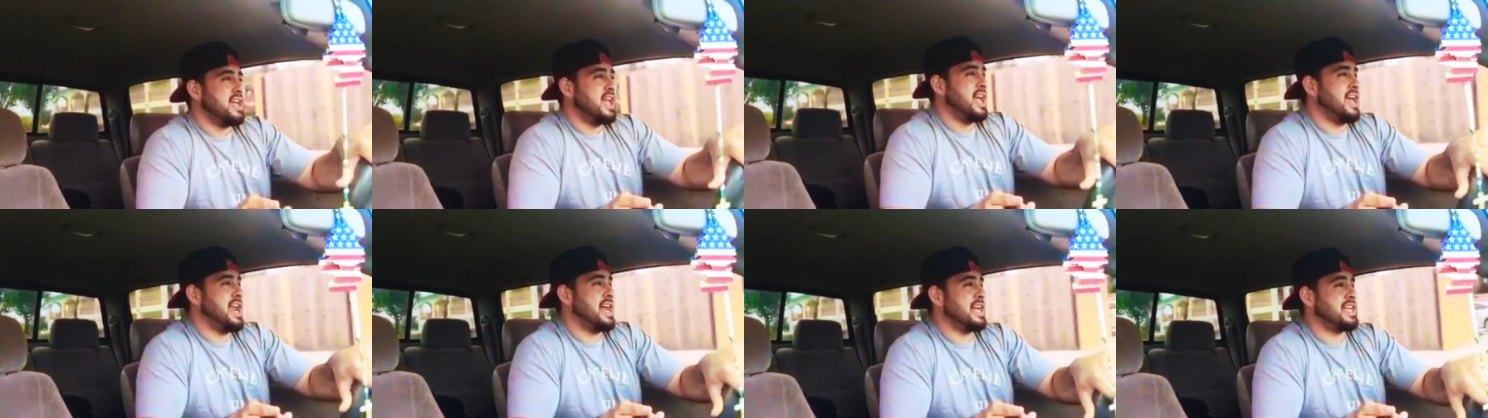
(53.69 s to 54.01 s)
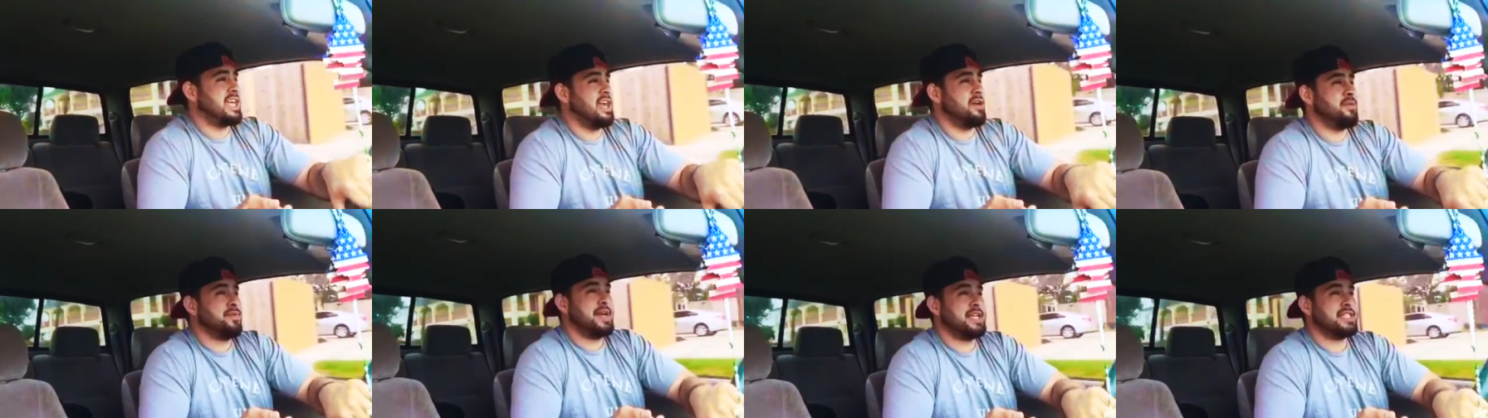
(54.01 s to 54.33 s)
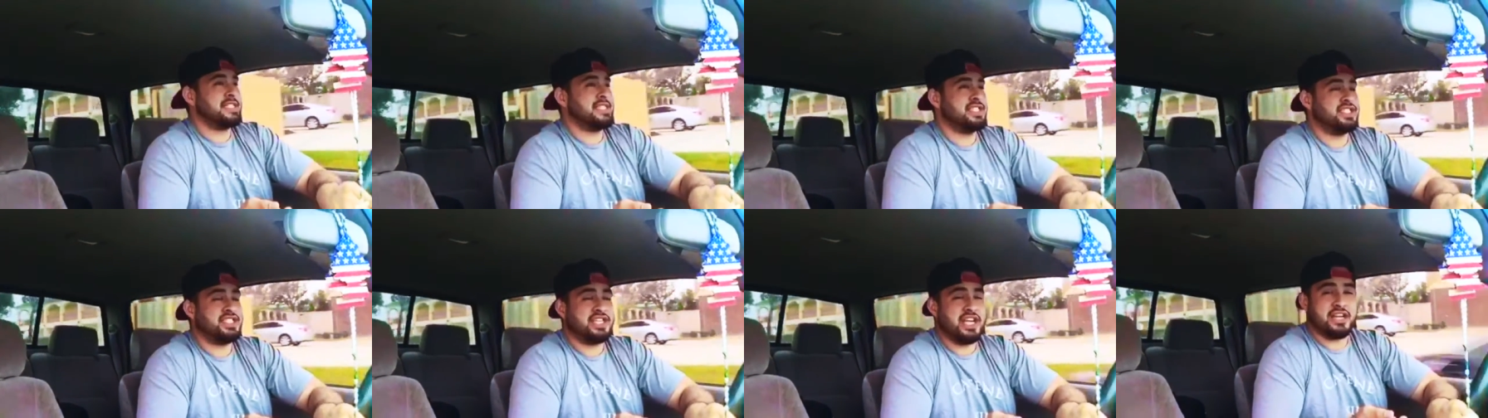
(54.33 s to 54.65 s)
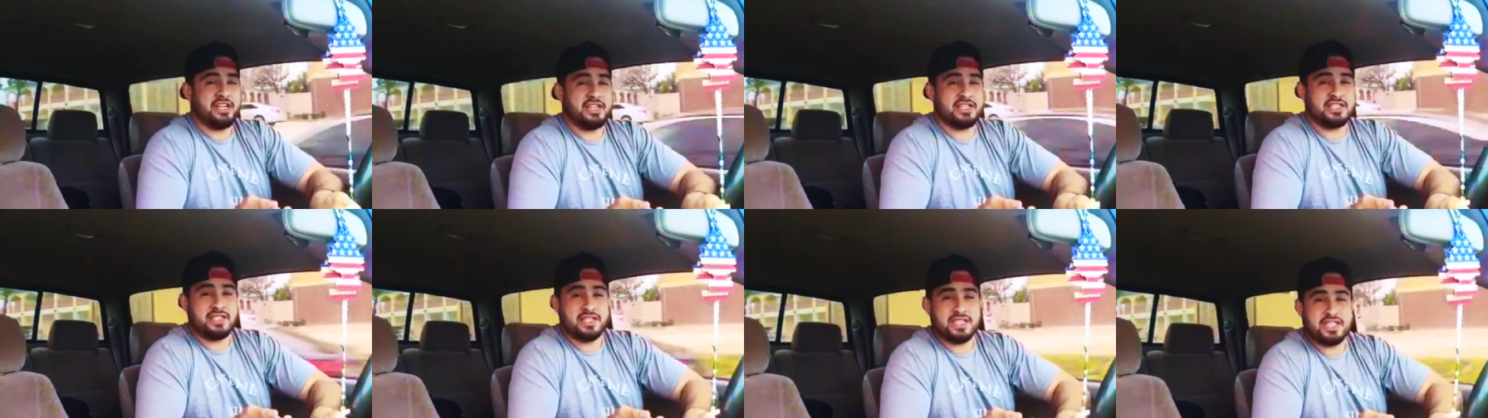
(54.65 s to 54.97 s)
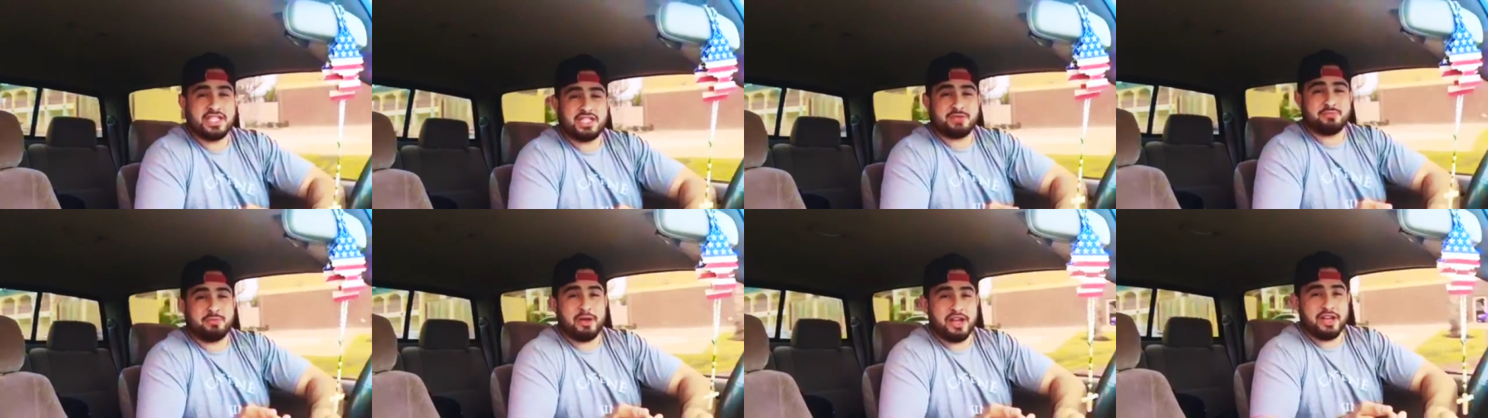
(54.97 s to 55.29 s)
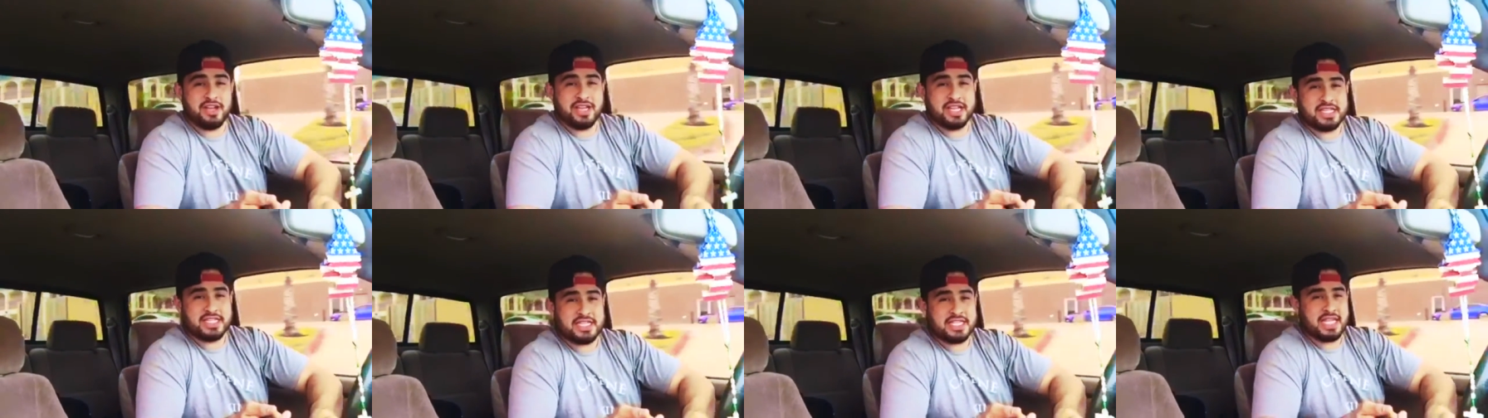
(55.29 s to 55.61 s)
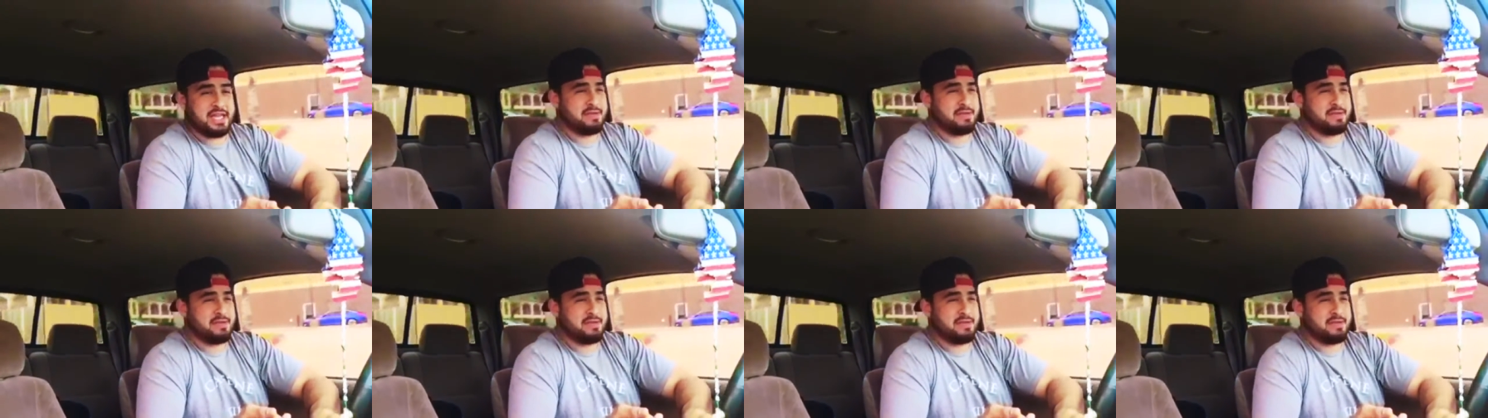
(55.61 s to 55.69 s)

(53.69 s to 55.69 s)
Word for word: and I can't wait to share this experience